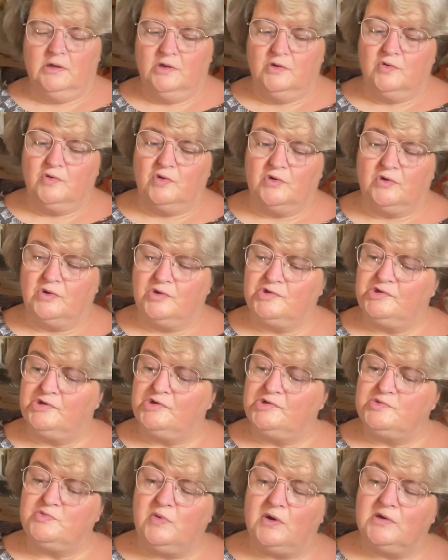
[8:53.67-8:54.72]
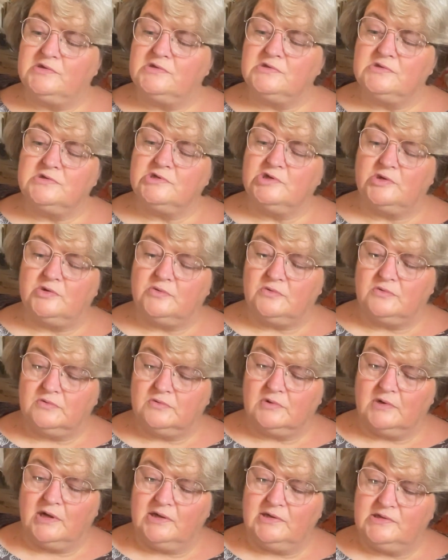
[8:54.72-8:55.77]
You could use 1, 2
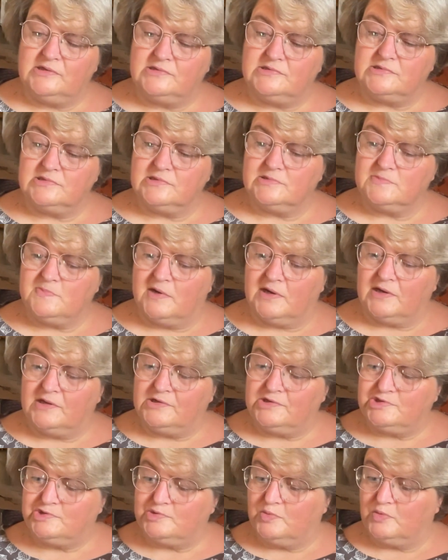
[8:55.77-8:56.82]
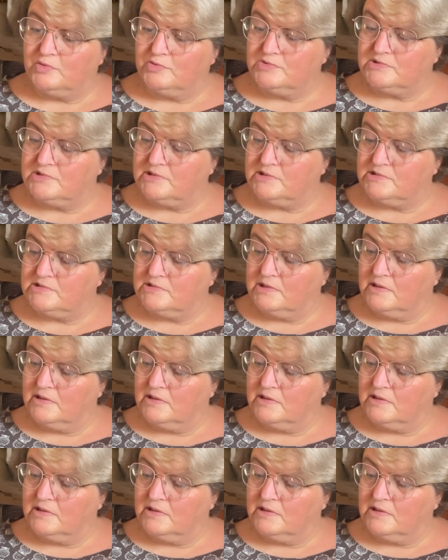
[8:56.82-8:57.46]
colours, as many as you wanted.